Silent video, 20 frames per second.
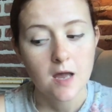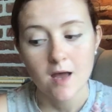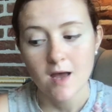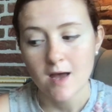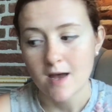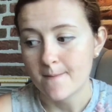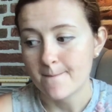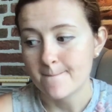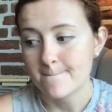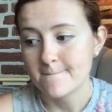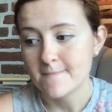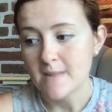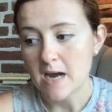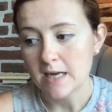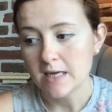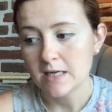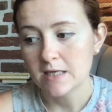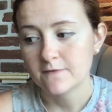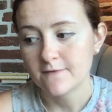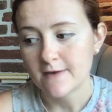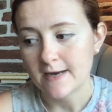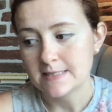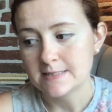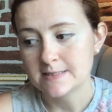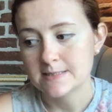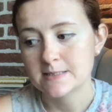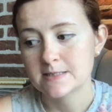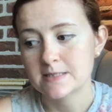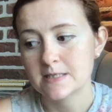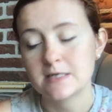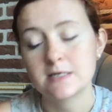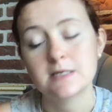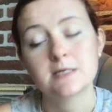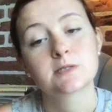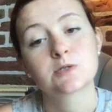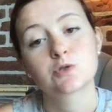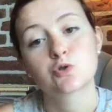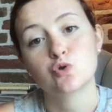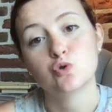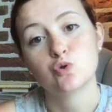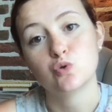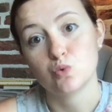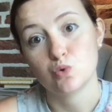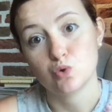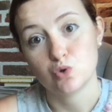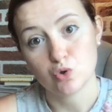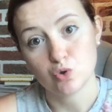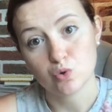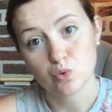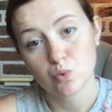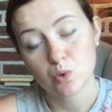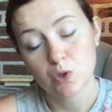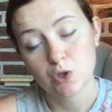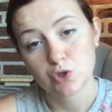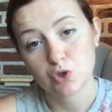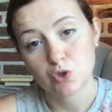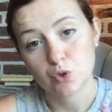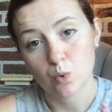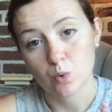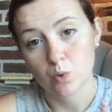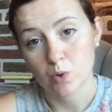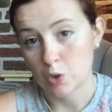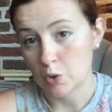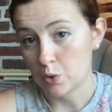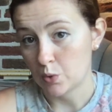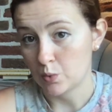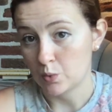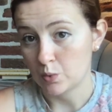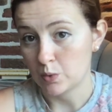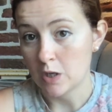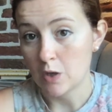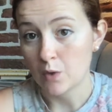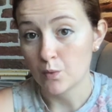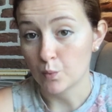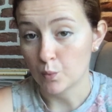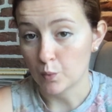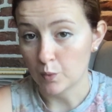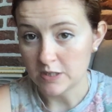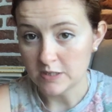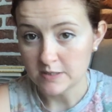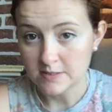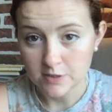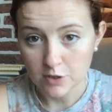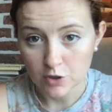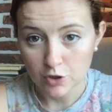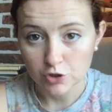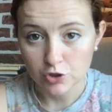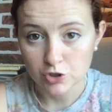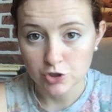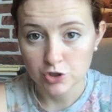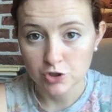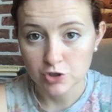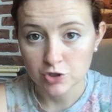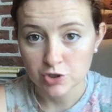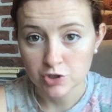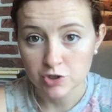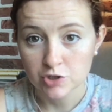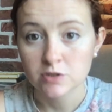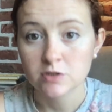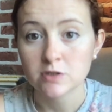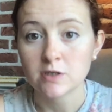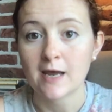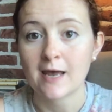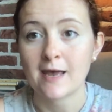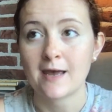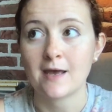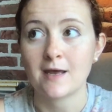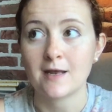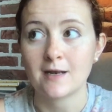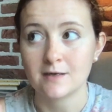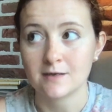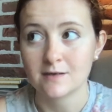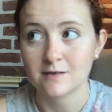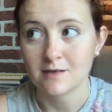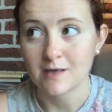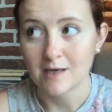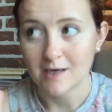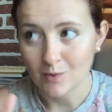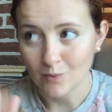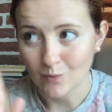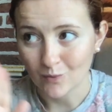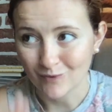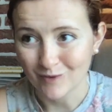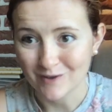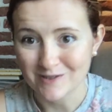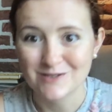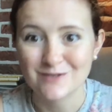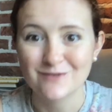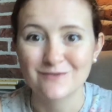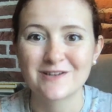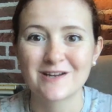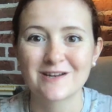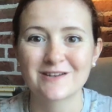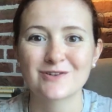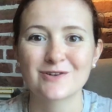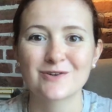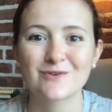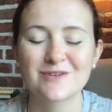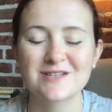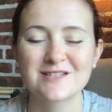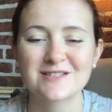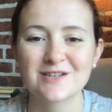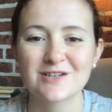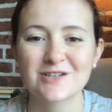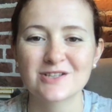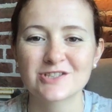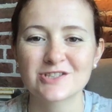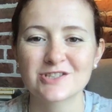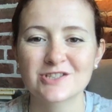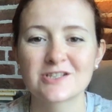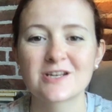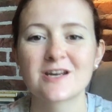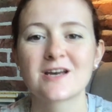My advice is to do your own research, and once you've done your research,